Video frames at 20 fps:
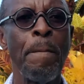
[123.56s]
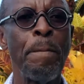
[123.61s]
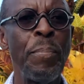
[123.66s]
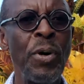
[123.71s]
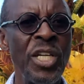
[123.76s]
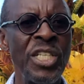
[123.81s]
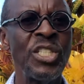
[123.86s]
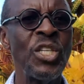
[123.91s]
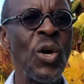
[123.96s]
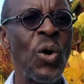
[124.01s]

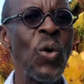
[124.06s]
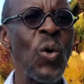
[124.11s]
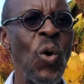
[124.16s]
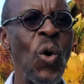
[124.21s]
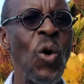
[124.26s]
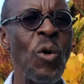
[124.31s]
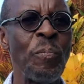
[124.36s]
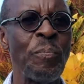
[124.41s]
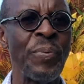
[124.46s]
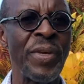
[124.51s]
"Put your
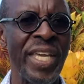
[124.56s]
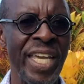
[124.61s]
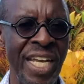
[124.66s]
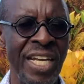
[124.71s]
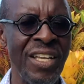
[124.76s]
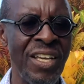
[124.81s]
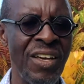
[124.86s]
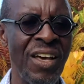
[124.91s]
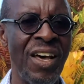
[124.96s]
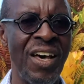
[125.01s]
hope
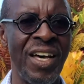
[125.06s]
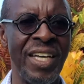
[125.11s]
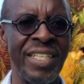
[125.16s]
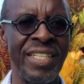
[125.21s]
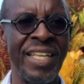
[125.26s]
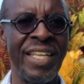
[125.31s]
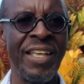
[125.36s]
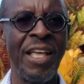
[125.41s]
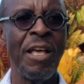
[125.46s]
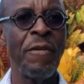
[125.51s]
in God,
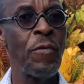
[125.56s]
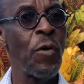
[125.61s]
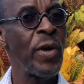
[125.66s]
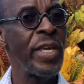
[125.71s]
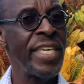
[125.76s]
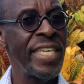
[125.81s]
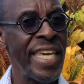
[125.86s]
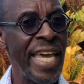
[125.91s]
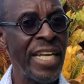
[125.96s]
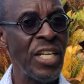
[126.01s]
for
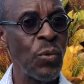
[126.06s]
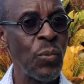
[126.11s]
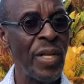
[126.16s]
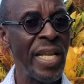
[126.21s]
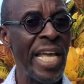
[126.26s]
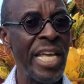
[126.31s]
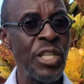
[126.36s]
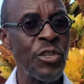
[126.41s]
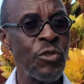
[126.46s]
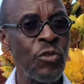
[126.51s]
yet will
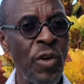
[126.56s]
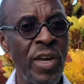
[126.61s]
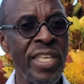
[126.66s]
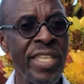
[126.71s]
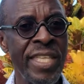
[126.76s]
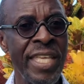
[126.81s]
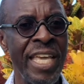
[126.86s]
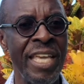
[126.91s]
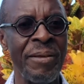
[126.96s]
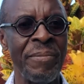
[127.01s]
I
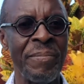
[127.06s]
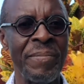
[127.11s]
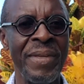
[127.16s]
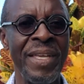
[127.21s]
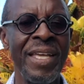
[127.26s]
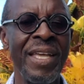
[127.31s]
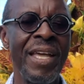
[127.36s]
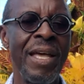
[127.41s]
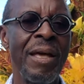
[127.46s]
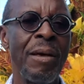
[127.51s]
trust him,
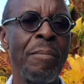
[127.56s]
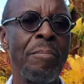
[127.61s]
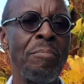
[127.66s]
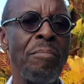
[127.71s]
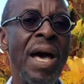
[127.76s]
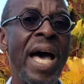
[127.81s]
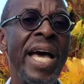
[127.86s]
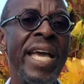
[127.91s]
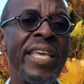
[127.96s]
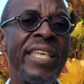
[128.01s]

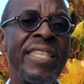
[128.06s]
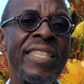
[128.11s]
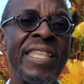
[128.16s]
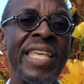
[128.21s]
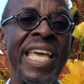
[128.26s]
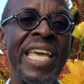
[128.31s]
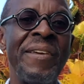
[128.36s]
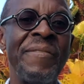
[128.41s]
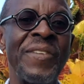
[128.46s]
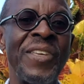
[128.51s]
my
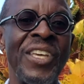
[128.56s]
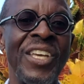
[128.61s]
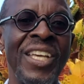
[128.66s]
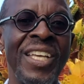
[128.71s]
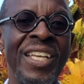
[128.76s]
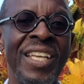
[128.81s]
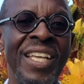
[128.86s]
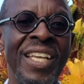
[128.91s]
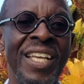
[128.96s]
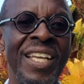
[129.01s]
Savior
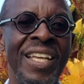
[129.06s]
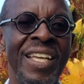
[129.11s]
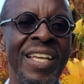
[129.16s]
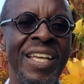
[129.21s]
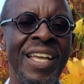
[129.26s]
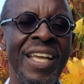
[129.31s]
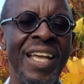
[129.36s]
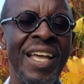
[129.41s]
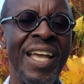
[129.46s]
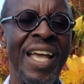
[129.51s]

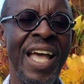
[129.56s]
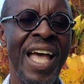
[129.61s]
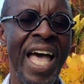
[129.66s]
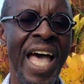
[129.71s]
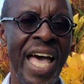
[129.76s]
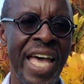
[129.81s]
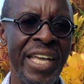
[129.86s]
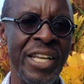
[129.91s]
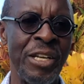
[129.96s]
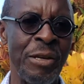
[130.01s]

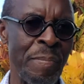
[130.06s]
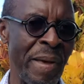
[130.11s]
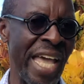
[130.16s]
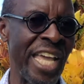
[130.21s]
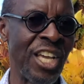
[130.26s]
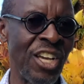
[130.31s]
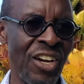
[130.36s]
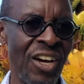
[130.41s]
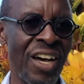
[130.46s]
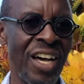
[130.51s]
and my
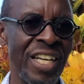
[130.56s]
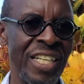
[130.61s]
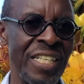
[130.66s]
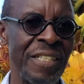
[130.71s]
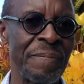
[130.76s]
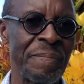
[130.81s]
God."